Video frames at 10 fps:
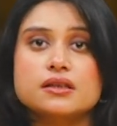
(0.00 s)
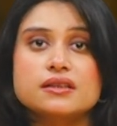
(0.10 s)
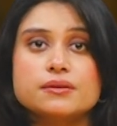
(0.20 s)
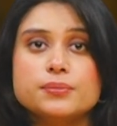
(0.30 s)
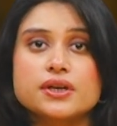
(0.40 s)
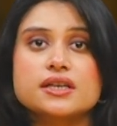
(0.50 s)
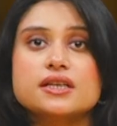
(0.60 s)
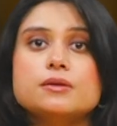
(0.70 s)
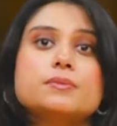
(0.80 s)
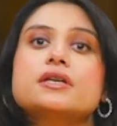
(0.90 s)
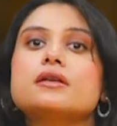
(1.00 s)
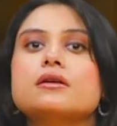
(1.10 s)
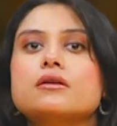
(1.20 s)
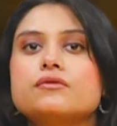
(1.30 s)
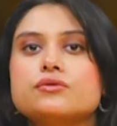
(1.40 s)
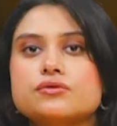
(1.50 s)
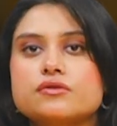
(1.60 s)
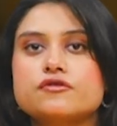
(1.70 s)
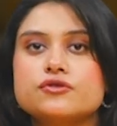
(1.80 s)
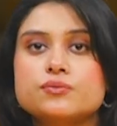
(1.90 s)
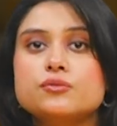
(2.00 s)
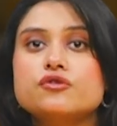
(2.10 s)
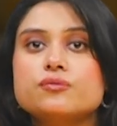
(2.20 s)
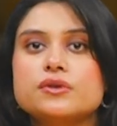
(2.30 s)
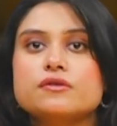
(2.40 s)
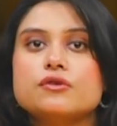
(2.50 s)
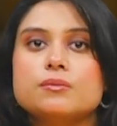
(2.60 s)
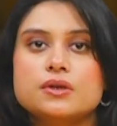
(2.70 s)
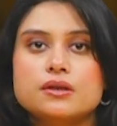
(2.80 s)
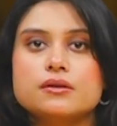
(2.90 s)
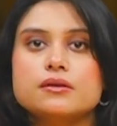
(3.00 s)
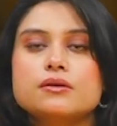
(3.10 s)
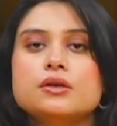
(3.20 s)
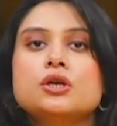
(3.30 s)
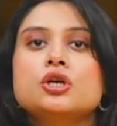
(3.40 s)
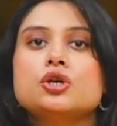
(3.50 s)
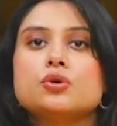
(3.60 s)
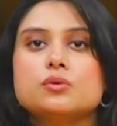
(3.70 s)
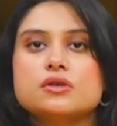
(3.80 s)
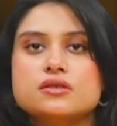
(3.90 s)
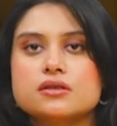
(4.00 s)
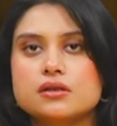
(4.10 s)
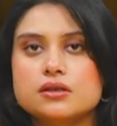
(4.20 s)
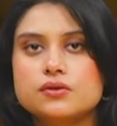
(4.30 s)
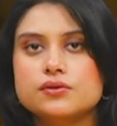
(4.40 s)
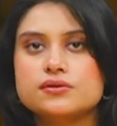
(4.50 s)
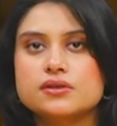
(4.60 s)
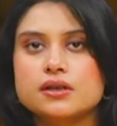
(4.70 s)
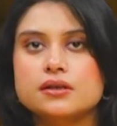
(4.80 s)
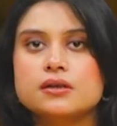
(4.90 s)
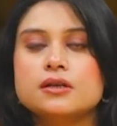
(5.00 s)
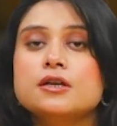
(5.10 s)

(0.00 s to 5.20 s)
the practical beginning of Joseph's movement from London towards the countryside.